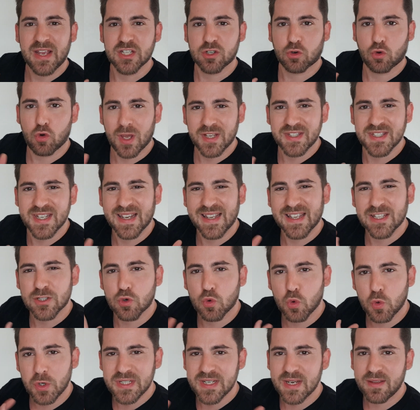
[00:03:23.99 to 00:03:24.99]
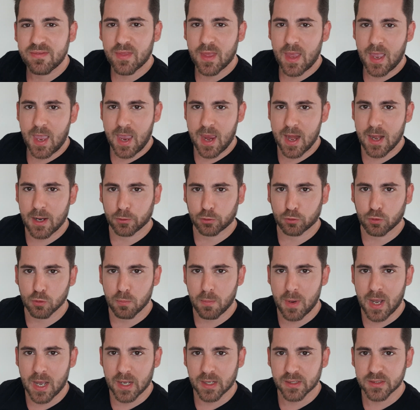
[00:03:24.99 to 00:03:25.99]
scratching and squeezing the hair too
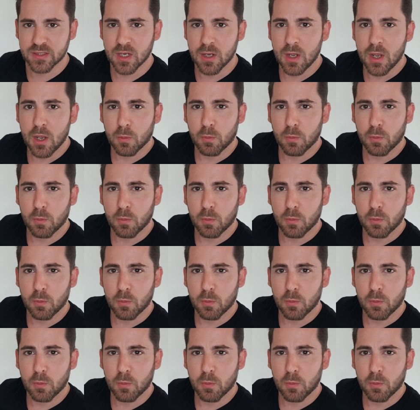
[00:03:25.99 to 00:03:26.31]
much,